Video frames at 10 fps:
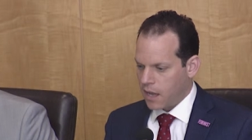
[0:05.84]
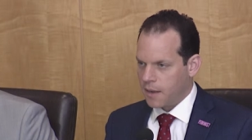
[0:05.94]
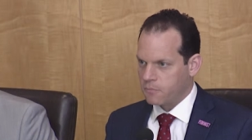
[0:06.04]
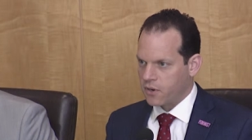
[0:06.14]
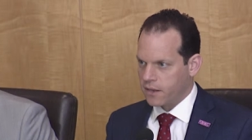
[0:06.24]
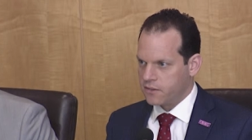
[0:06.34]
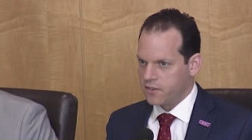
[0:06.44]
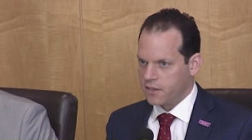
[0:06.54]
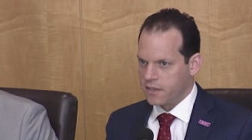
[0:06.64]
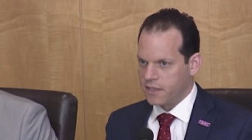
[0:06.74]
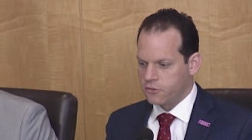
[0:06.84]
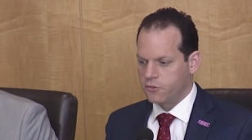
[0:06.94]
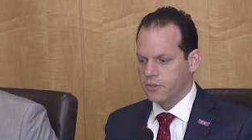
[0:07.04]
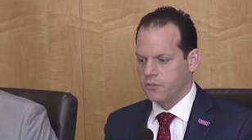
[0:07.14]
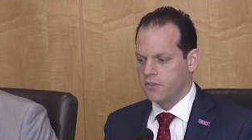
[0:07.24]
I'm proud to
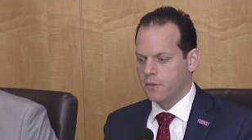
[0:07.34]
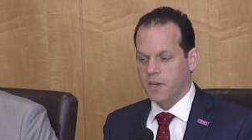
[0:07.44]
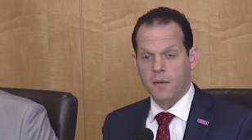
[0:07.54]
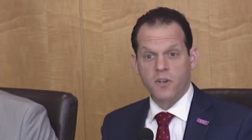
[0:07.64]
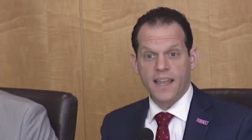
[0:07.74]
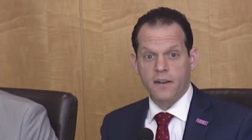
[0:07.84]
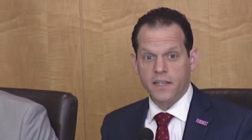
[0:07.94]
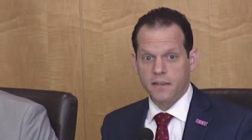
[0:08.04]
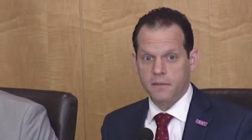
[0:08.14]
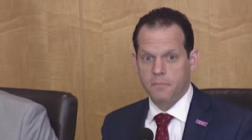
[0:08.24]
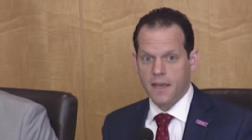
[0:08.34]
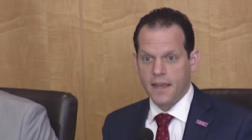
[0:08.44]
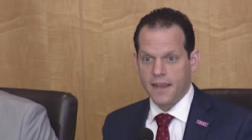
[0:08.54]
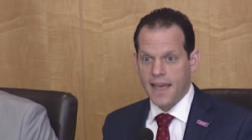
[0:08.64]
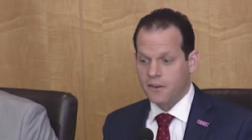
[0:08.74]
introduce the Montgomery County
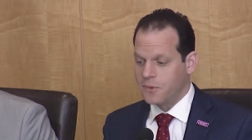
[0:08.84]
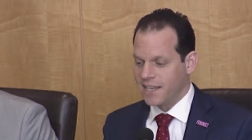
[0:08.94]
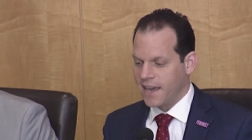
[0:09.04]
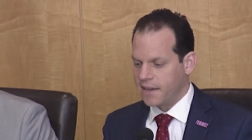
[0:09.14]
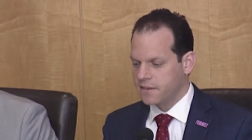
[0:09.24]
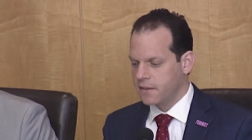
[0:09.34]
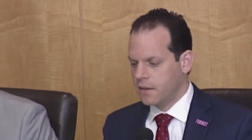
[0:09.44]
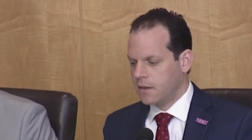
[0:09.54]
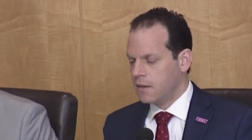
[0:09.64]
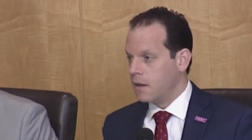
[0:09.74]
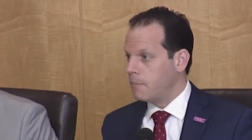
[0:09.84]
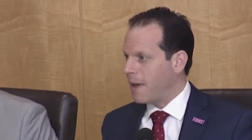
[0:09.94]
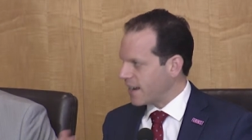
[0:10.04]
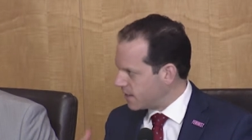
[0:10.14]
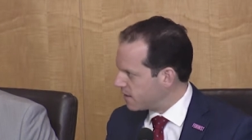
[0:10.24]
Pay Equity Act. Uh,
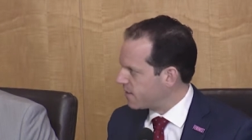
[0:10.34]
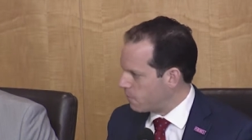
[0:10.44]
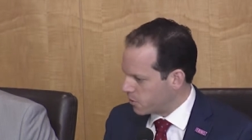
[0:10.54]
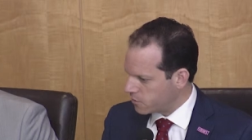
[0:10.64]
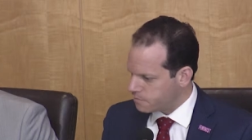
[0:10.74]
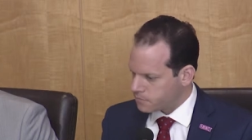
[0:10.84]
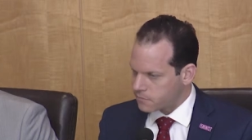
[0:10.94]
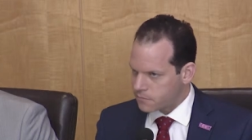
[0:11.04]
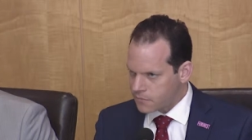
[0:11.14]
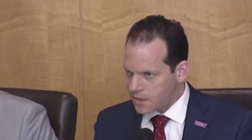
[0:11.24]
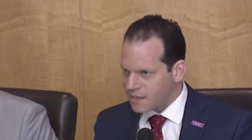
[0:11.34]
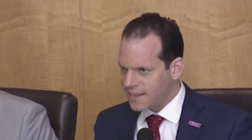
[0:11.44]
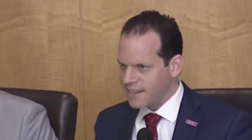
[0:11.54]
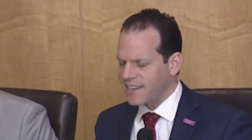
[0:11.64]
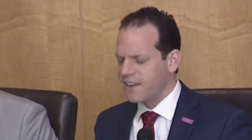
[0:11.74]
back in December,
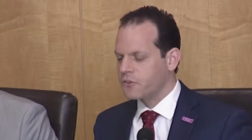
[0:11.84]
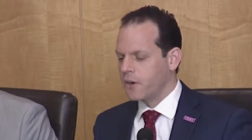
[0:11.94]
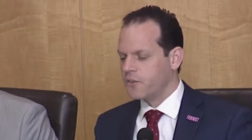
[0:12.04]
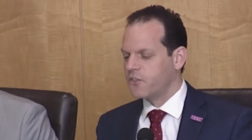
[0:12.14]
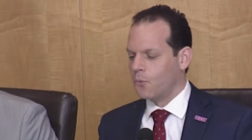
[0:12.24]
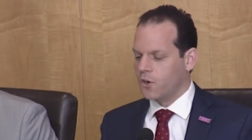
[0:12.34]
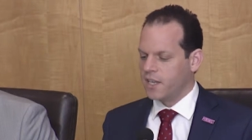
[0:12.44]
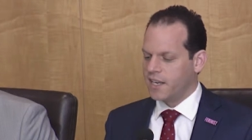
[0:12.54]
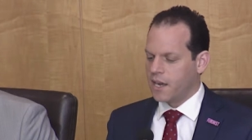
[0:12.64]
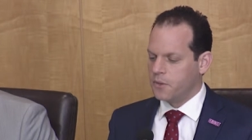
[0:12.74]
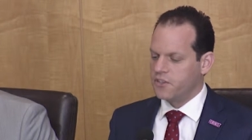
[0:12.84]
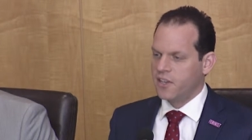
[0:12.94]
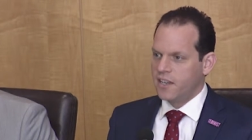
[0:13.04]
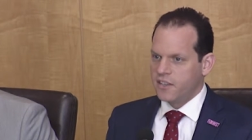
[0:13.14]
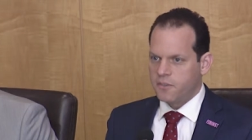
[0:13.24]
days after I was sworn in, I was
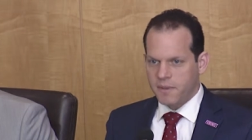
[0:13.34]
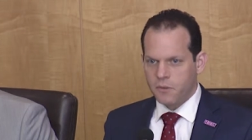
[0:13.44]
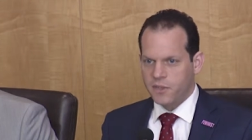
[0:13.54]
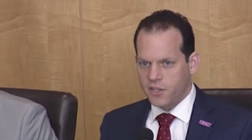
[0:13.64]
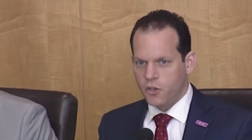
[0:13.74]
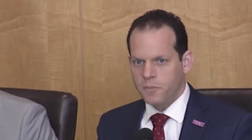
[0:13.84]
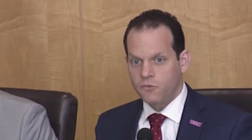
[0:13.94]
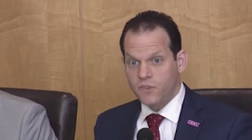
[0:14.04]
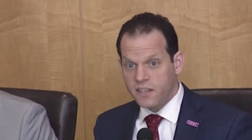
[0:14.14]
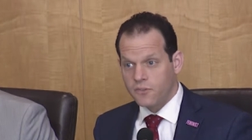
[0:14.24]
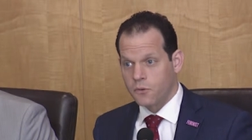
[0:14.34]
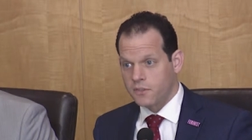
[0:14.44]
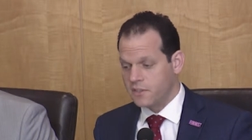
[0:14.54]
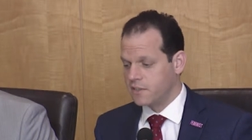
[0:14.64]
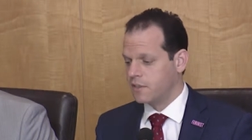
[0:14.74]
speaking with the Human
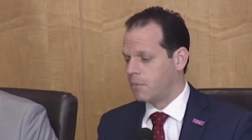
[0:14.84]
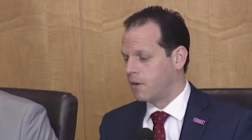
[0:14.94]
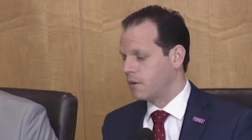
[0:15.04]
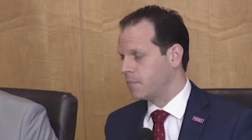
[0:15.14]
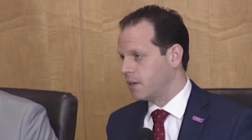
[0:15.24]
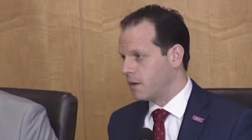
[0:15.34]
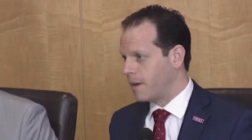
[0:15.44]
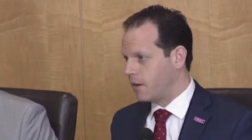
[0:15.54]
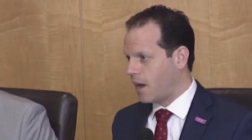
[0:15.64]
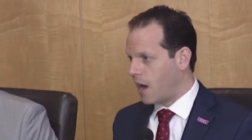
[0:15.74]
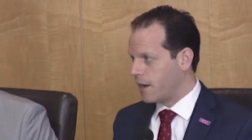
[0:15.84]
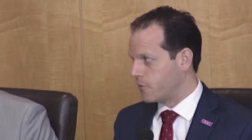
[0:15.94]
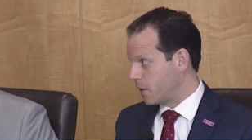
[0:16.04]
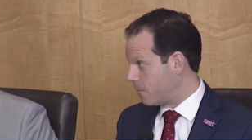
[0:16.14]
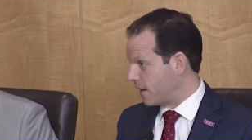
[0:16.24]
Resources Department about
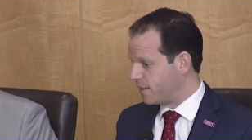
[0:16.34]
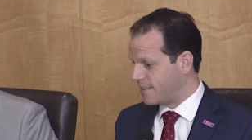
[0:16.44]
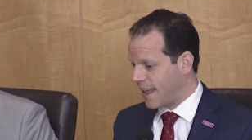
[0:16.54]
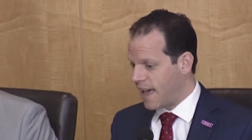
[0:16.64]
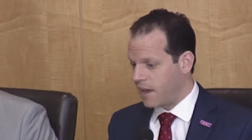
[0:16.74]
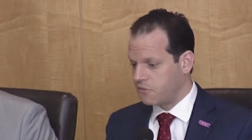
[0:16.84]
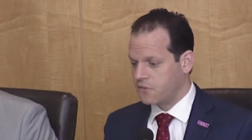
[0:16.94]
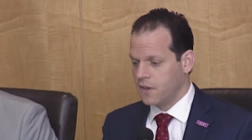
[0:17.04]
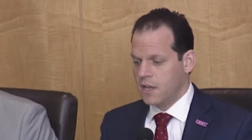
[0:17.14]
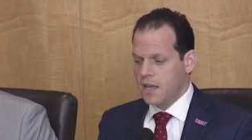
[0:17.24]
hiring my staff